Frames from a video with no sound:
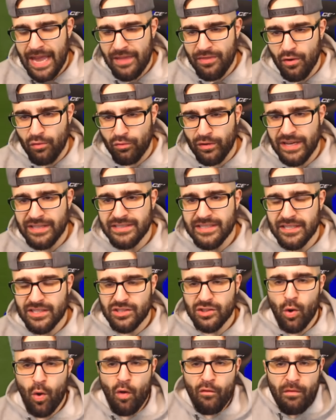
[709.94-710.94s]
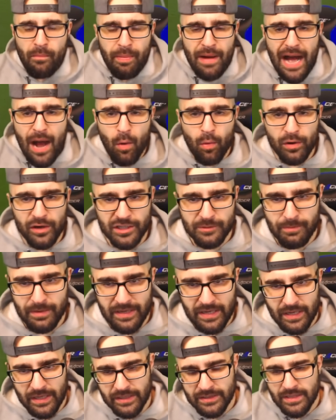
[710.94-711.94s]
and the reason it's so overpowered is
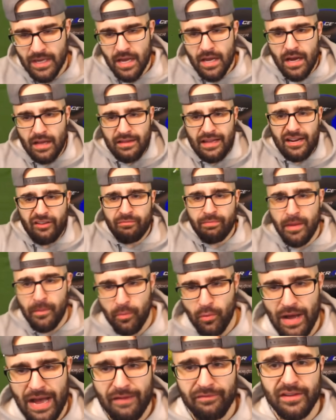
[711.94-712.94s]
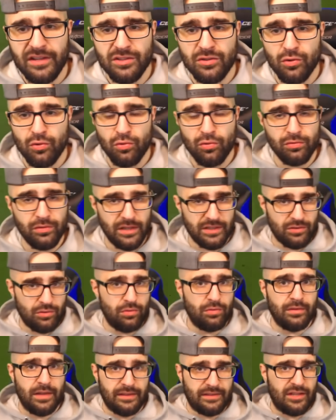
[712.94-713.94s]
because a lot of people have these new, these
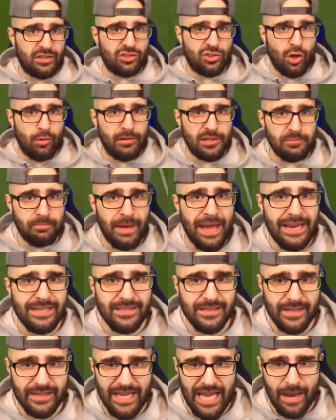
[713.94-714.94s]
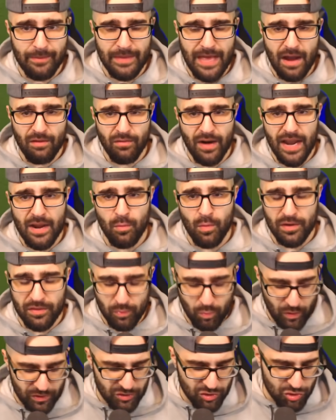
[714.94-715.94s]
new, like there's so much pace in the game now, right?
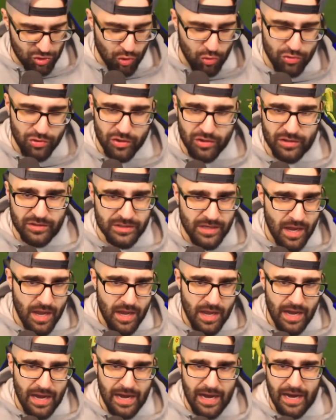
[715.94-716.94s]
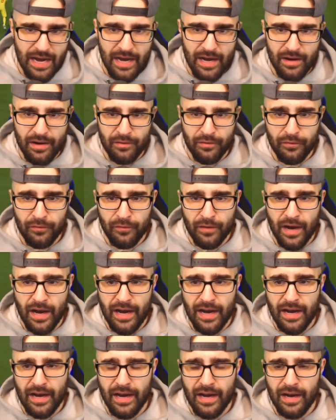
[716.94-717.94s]
With with juniors, uh, uh,
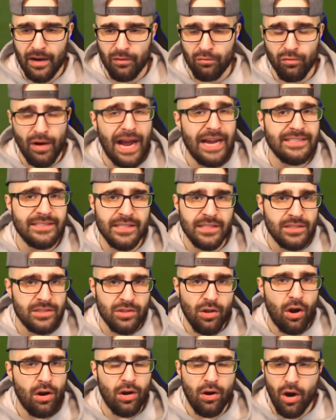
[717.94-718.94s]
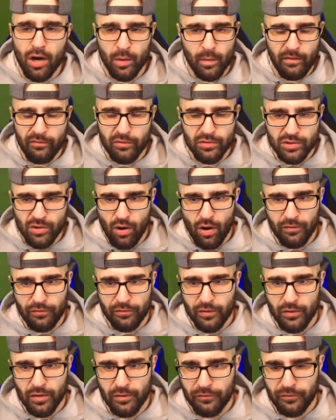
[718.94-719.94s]
uh, rising star card, or whatever it's called,
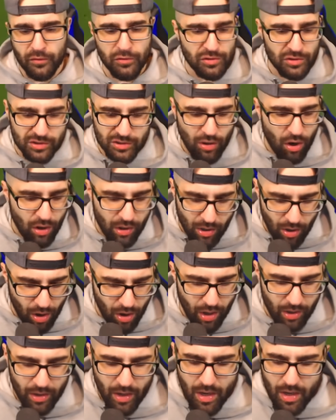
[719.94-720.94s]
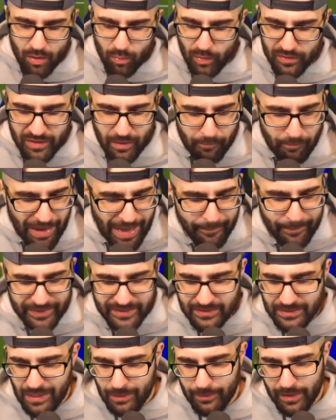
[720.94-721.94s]
future star card, with
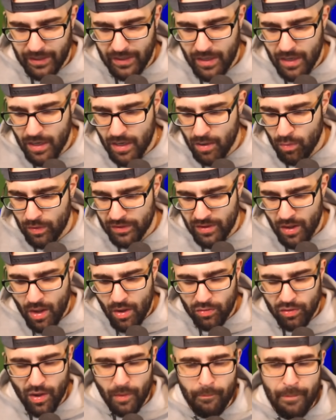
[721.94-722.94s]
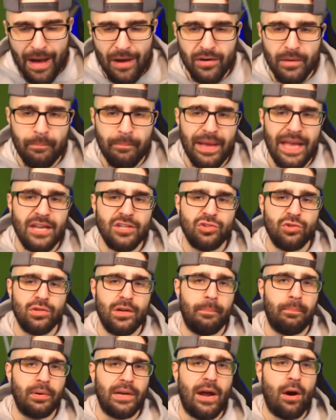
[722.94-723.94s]
Mbappe's team of the year, with the amount of pace
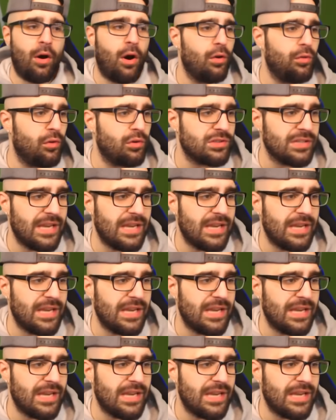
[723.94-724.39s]
you could put out on